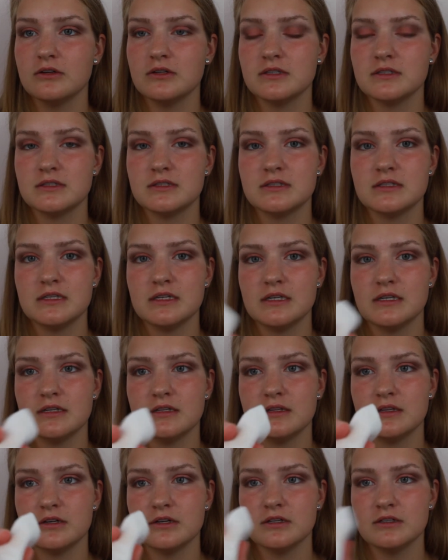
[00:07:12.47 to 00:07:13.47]
can see
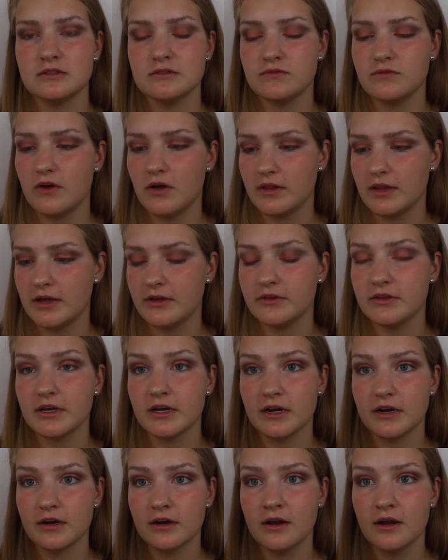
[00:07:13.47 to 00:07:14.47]
there is fallout
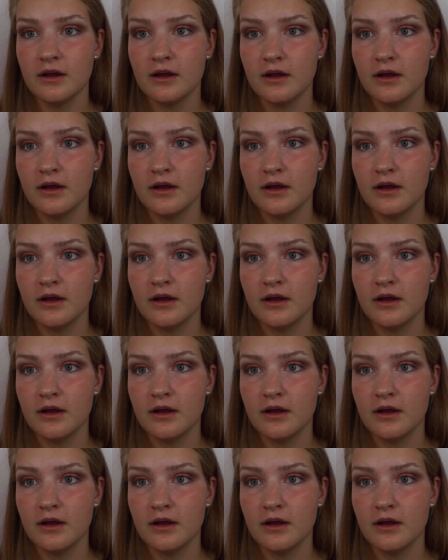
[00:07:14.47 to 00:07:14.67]
there.